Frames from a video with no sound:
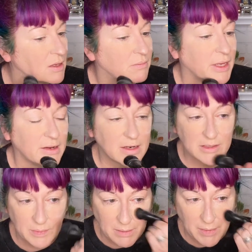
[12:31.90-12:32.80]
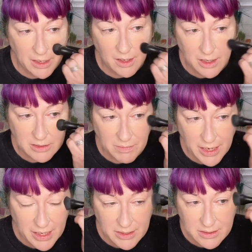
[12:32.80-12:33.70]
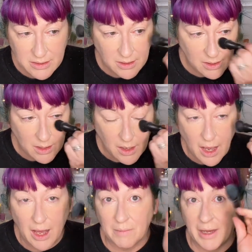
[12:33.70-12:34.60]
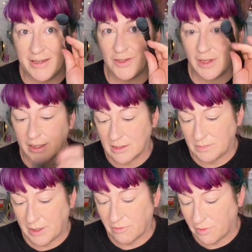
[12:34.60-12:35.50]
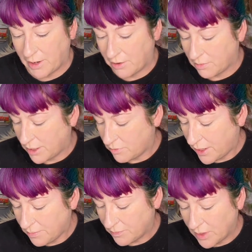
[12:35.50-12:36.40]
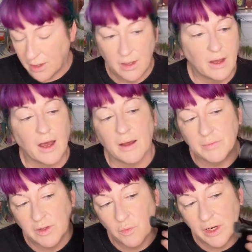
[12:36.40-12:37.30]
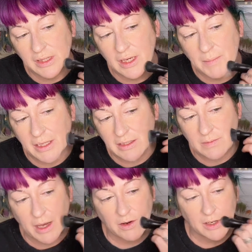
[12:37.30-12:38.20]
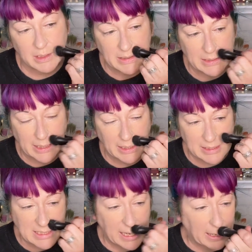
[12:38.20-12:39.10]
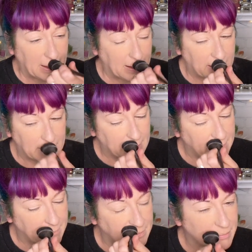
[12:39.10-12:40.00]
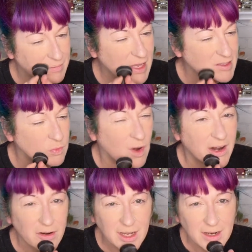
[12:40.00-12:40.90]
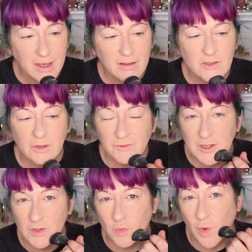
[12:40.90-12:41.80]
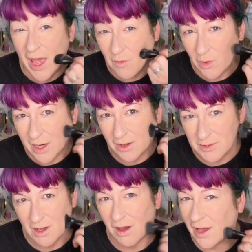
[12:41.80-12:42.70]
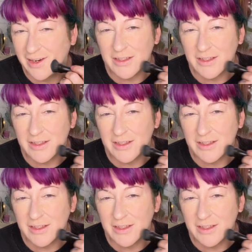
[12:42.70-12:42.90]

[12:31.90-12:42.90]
But it is by Becca Cosmetics. I do like this better for powder, by the way. The weird thing about this powder is that it's like, has water in it, so it feels wet when it goes on.